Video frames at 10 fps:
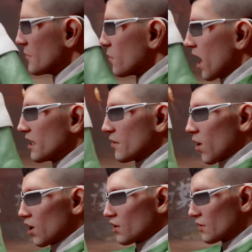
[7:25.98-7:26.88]
Once
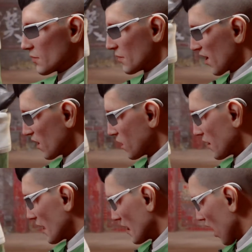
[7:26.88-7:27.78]
more, the
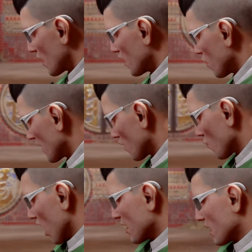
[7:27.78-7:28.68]
sweethearts who
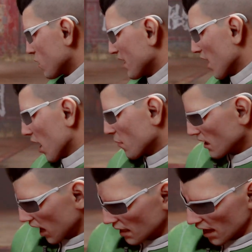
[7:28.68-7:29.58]
surprised us with
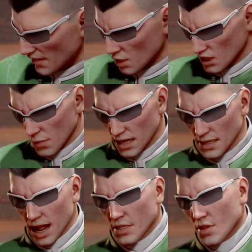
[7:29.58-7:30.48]
upset after
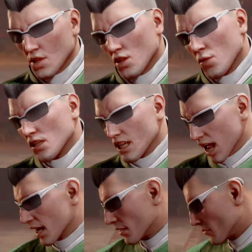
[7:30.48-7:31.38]
spectacular
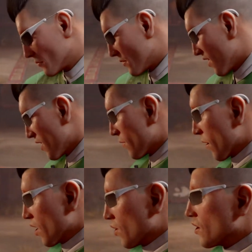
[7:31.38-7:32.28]
upset. The
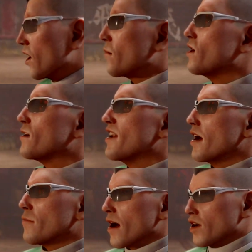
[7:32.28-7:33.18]
power couple with a
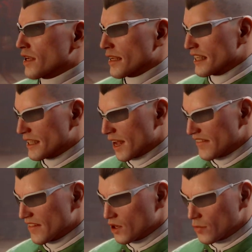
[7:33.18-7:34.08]
boundless love
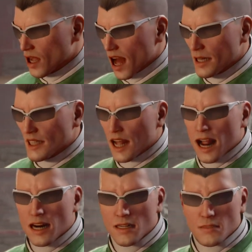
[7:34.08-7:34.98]
for
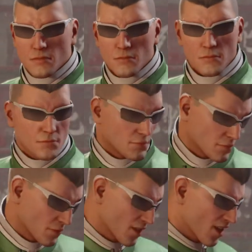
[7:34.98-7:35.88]
bloodshed
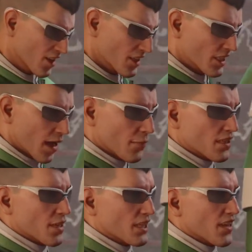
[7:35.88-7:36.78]
the
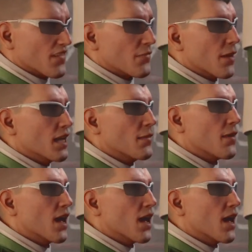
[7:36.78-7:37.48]
champions of Madam